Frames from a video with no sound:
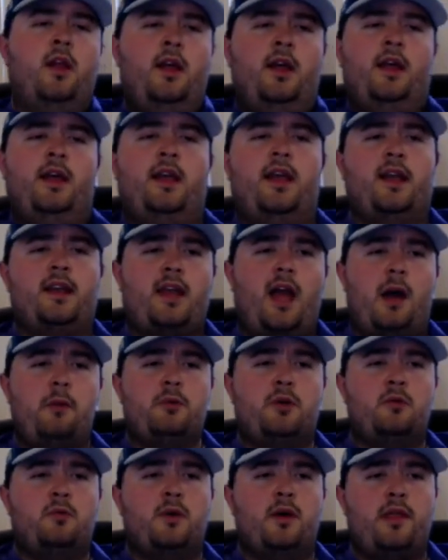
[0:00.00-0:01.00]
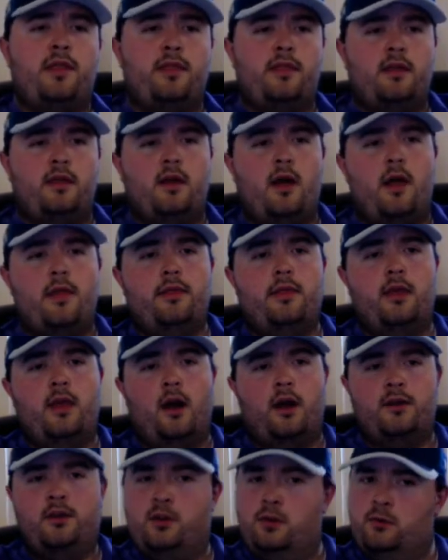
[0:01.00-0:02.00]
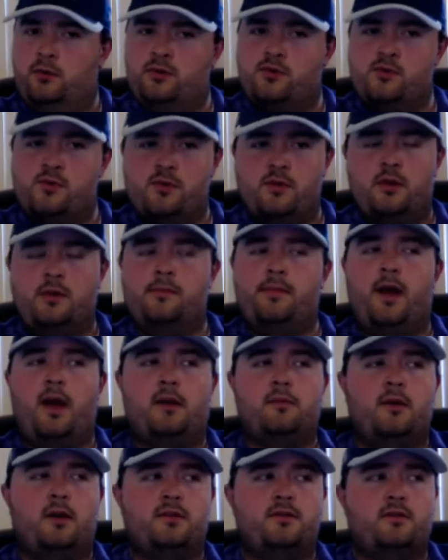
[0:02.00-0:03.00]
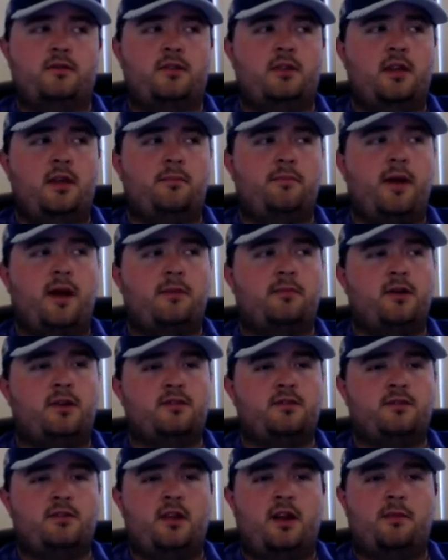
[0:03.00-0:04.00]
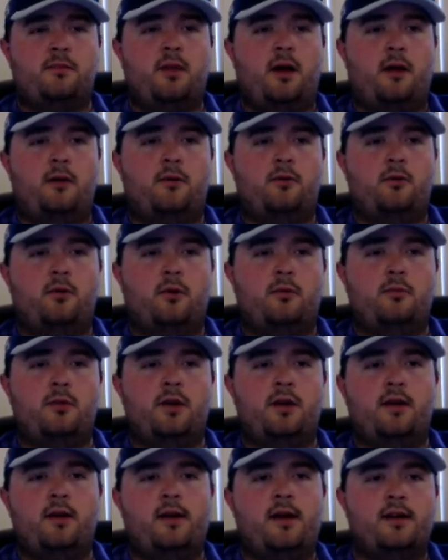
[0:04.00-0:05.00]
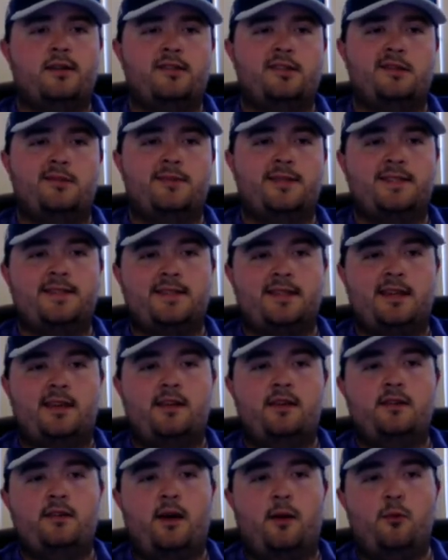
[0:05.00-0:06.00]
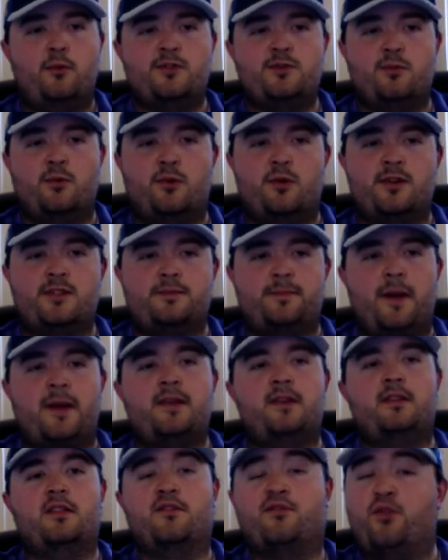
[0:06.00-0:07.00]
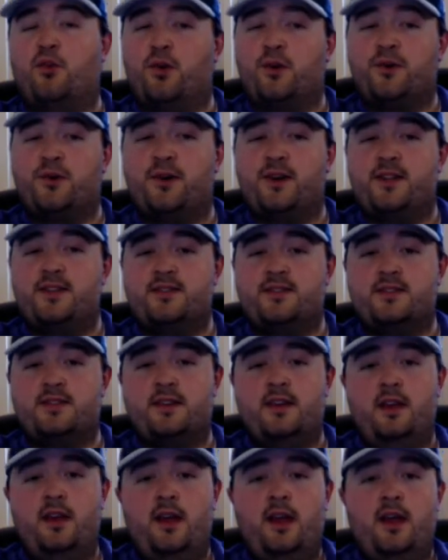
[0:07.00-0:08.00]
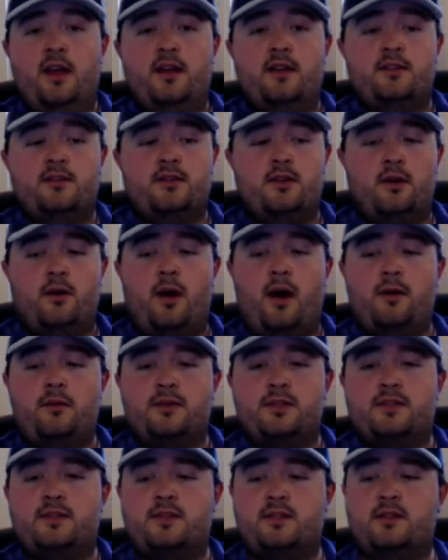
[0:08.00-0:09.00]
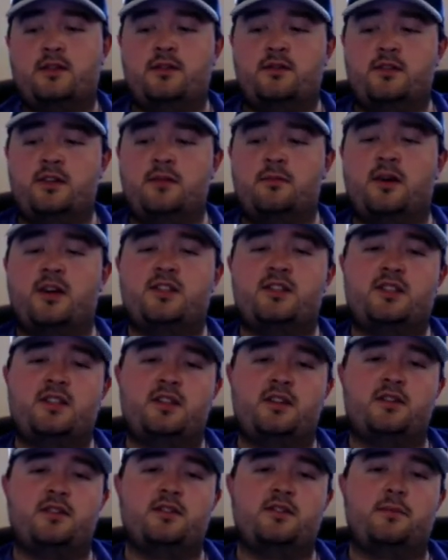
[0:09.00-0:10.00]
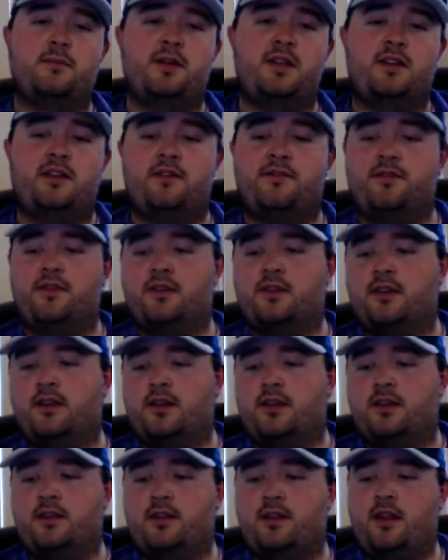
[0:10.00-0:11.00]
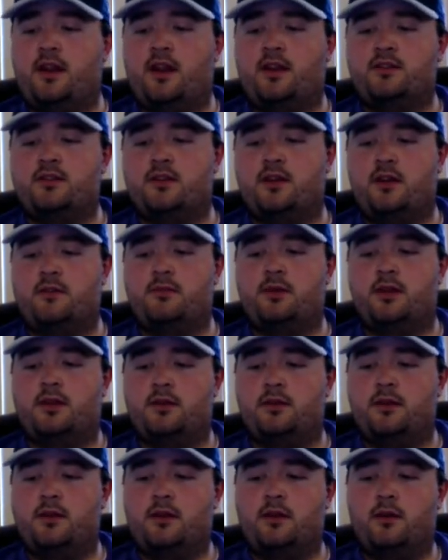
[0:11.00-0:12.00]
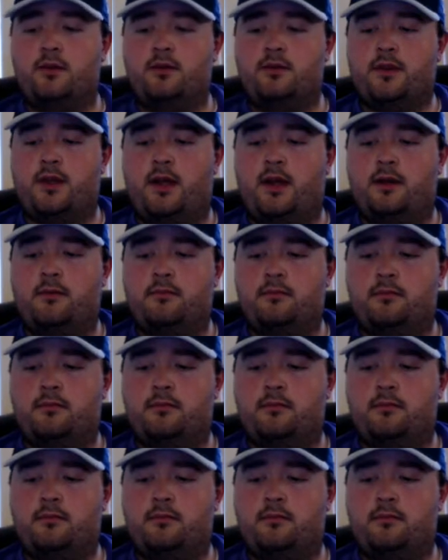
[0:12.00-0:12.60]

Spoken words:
he had got me with the unusual impact monsters, the impact monsters that I'm not normally accustomed to seeing. I was more expecting the 4 crits, so I was using my shields a bit differently than I should have been doing the whole time.